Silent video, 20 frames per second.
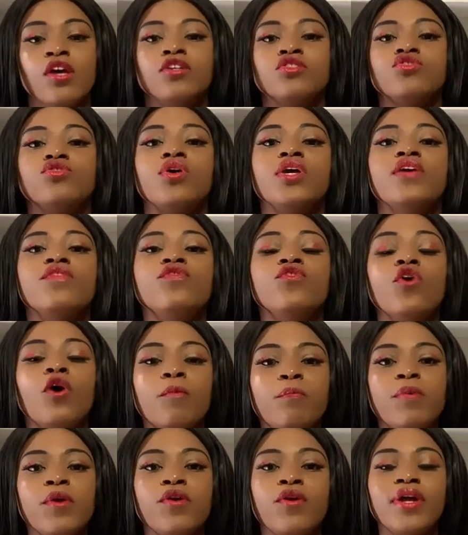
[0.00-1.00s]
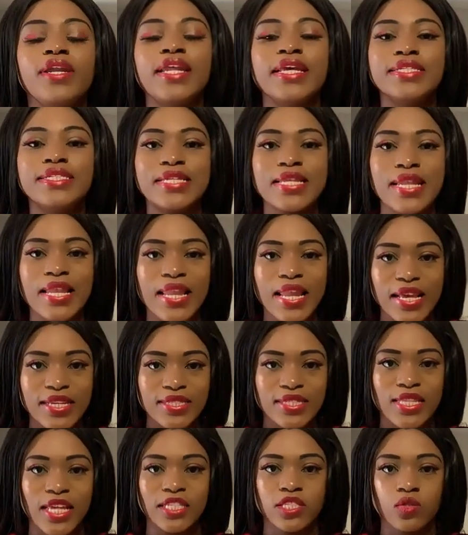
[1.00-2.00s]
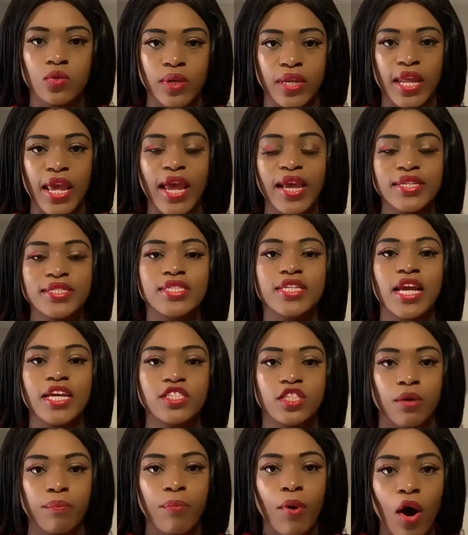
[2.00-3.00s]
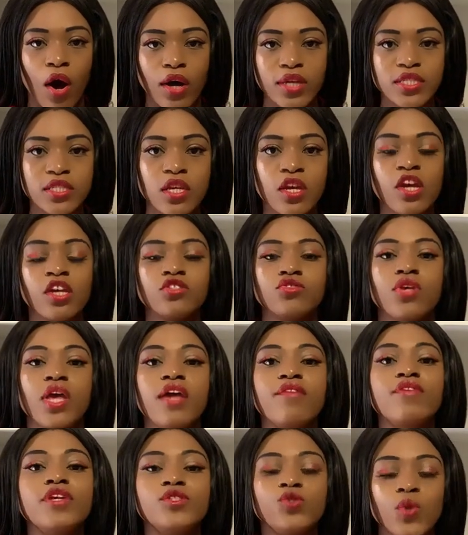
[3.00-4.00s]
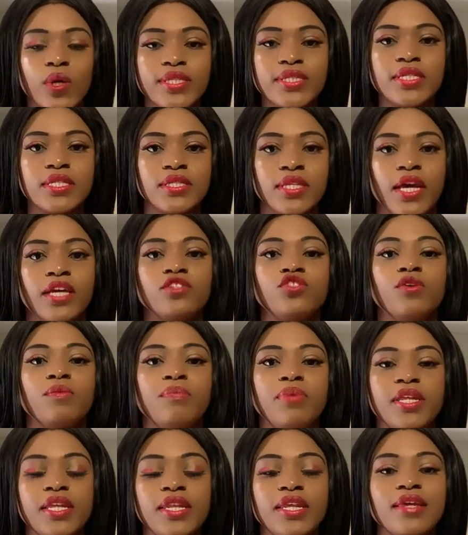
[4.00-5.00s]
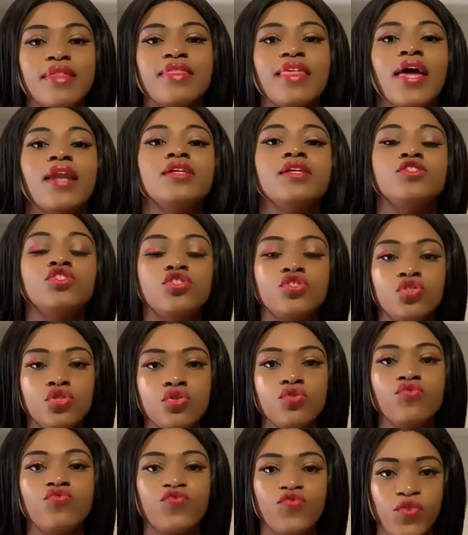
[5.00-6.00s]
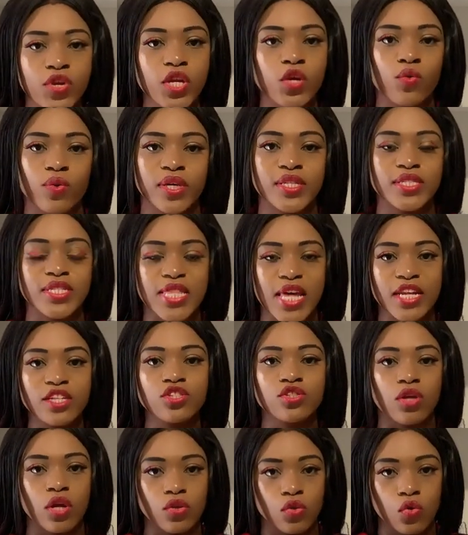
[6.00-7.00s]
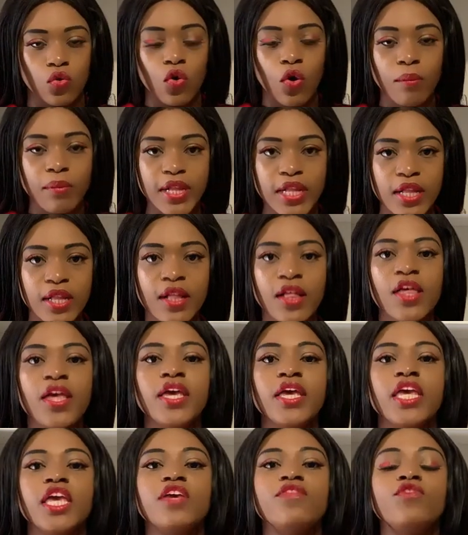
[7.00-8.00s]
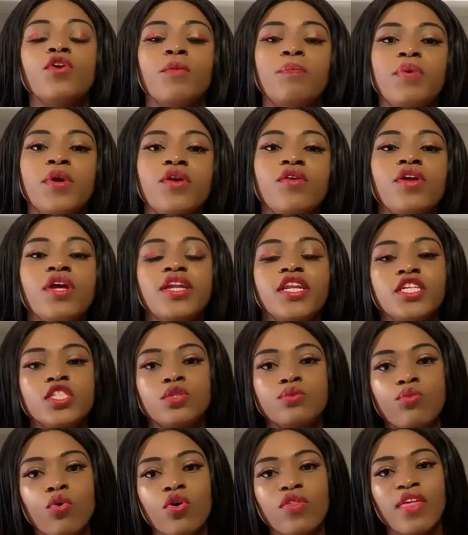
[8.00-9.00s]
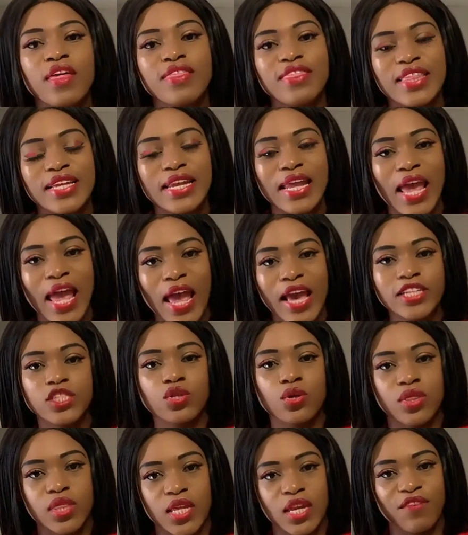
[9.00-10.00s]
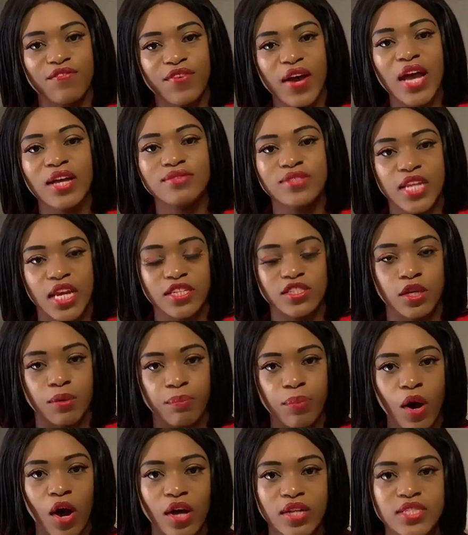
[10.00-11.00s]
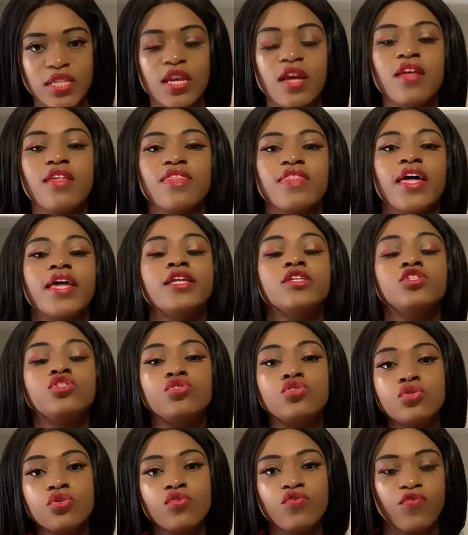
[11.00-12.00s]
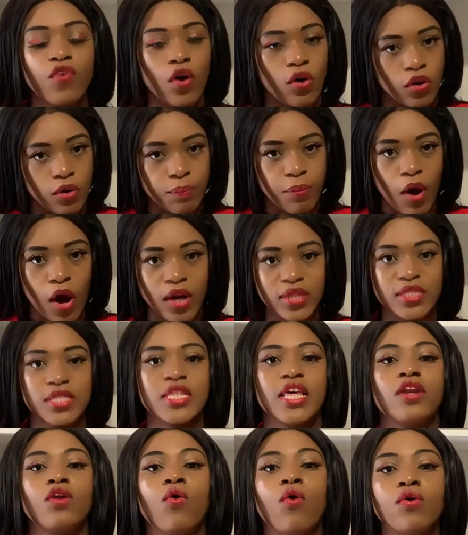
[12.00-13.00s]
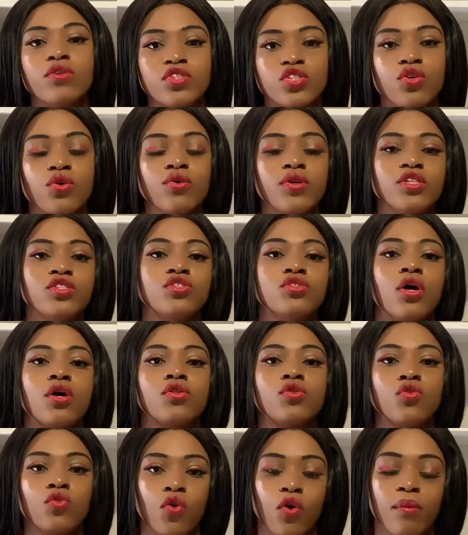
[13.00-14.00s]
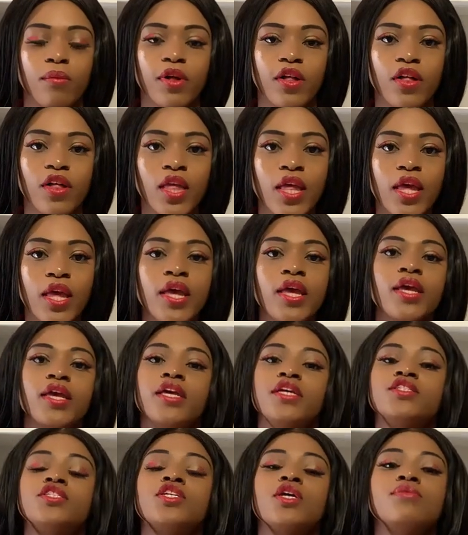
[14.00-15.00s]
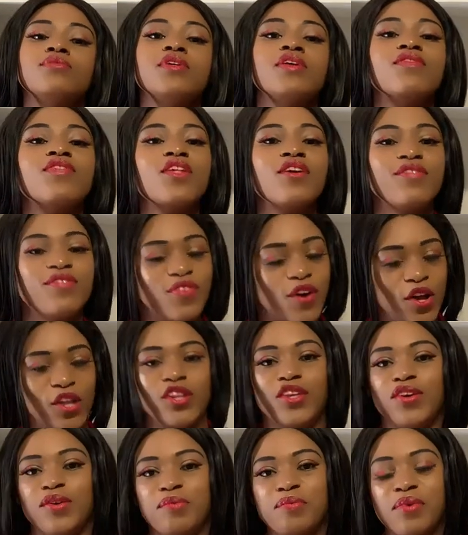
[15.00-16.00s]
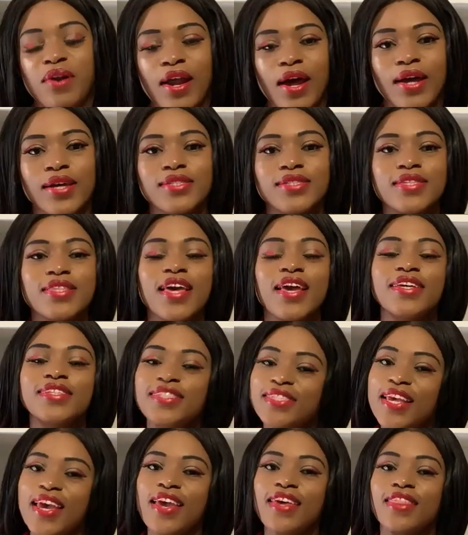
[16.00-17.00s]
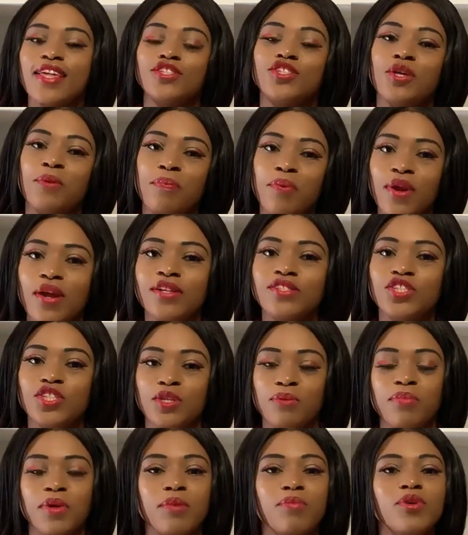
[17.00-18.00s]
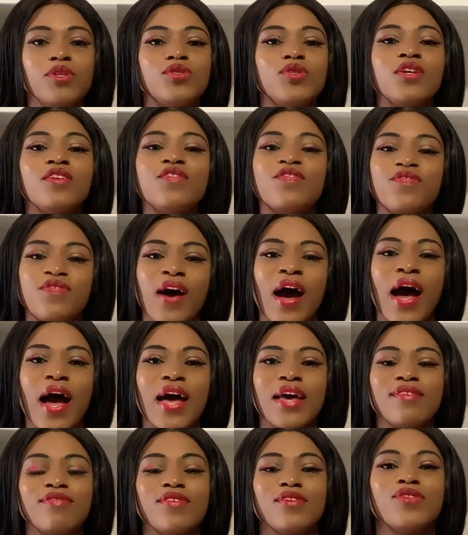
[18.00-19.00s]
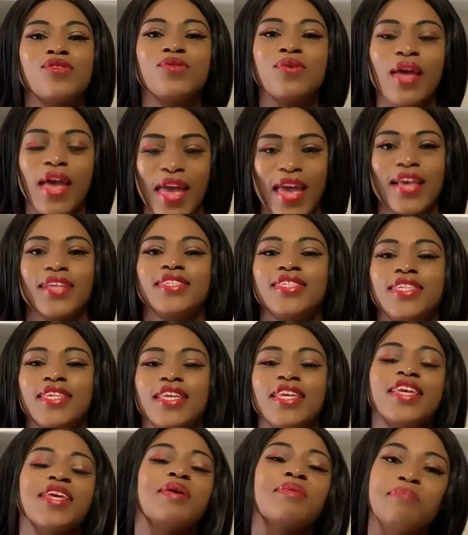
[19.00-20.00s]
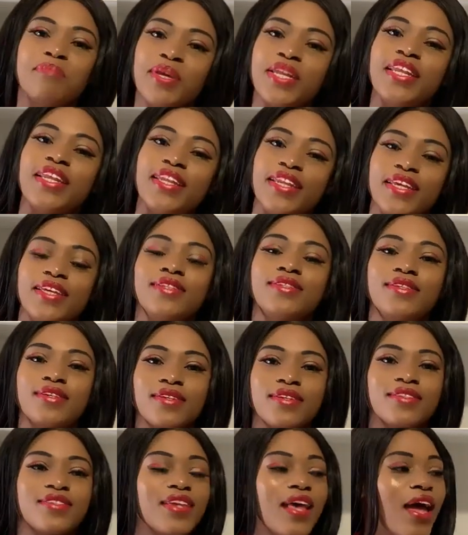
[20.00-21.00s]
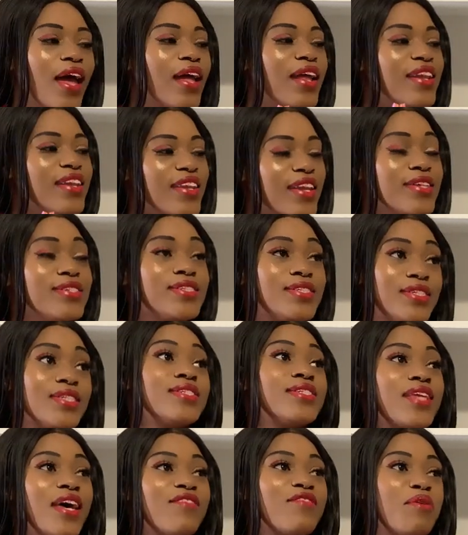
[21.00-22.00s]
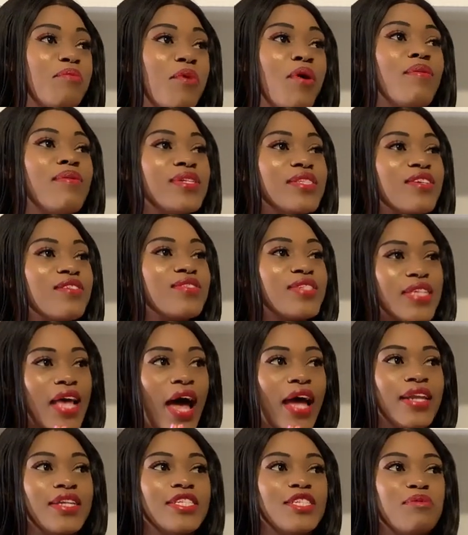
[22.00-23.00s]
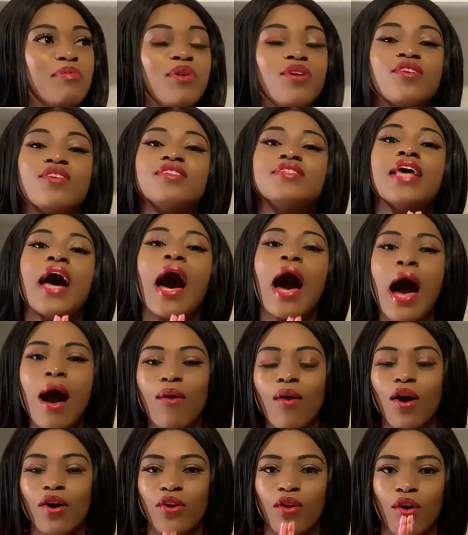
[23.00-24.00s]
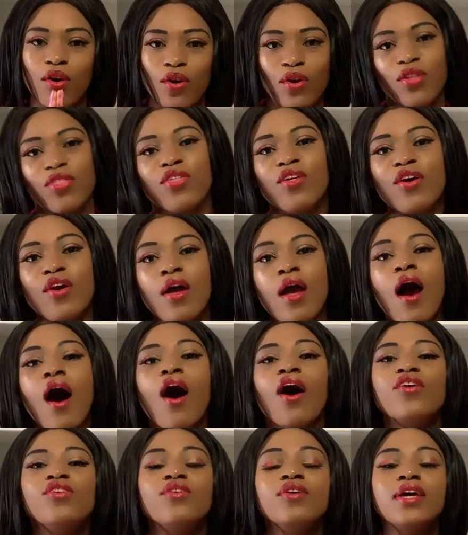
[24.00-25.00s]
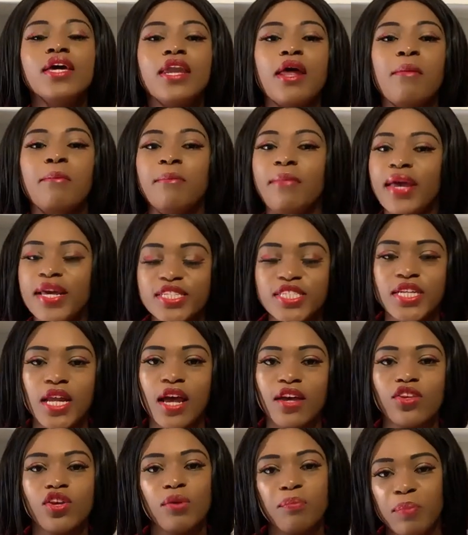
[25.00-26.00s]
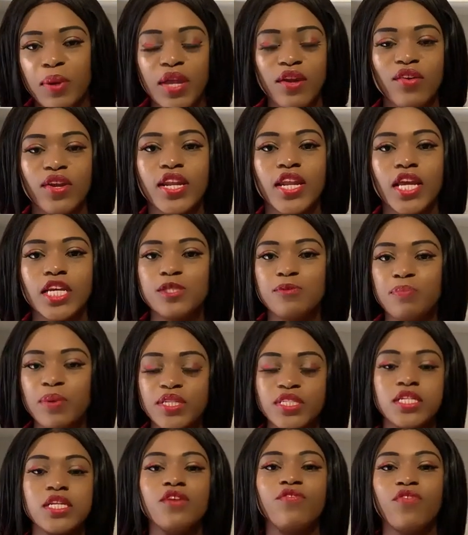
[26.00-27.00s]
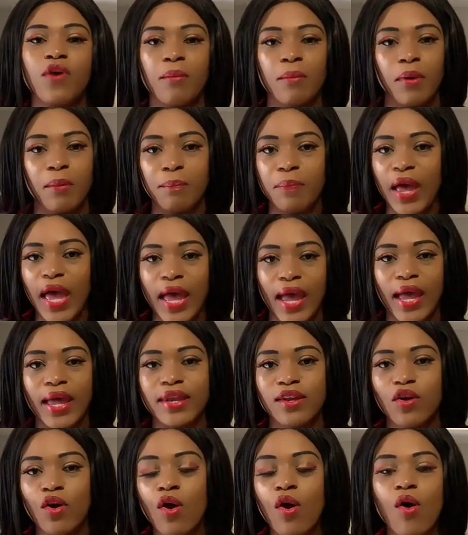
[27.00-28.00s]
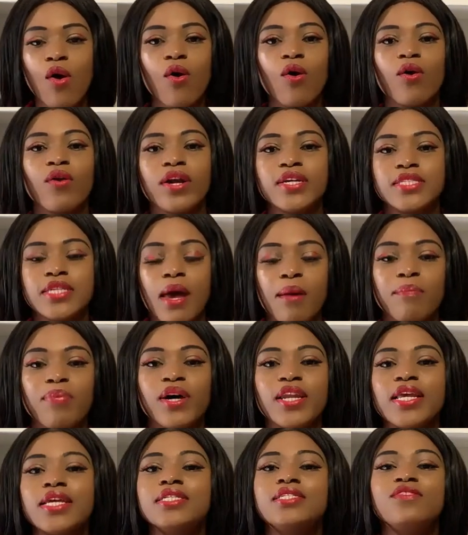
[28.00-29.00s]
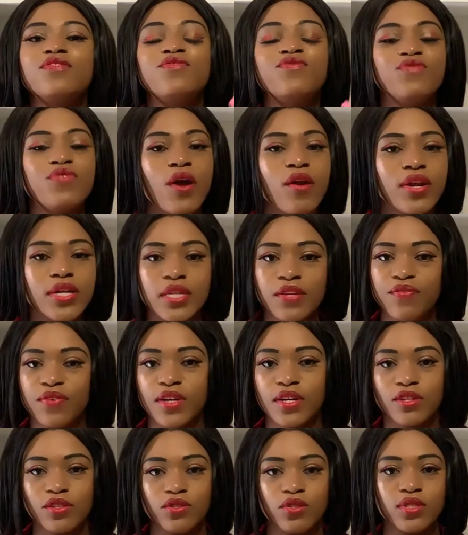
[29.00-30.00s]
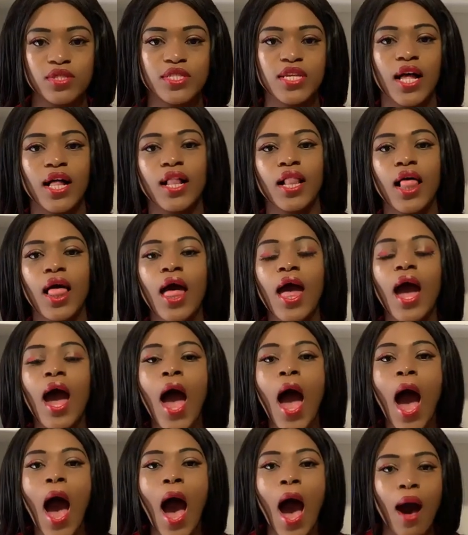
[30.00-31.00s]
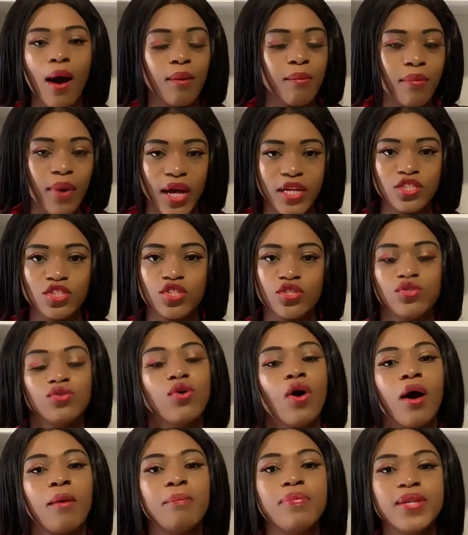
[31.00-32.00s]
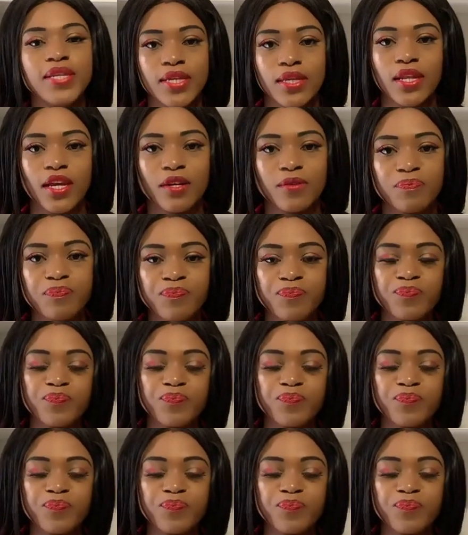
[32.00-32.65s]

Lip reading: So if your period is less than 28 days apart, so every 20 days you're bleeding, that is too frequent. That is not normal. If your period is more than 38 or 35 days apart, that is too far apart. That also is not normal. In terms of the volume, right, they say that your period should be between 5 to 80 milliliters. Let's just have a moment of silence, because how on earth are you going to measure your period, especially from a pad or a tampon? It's very difficult to tell how much you are bleeding.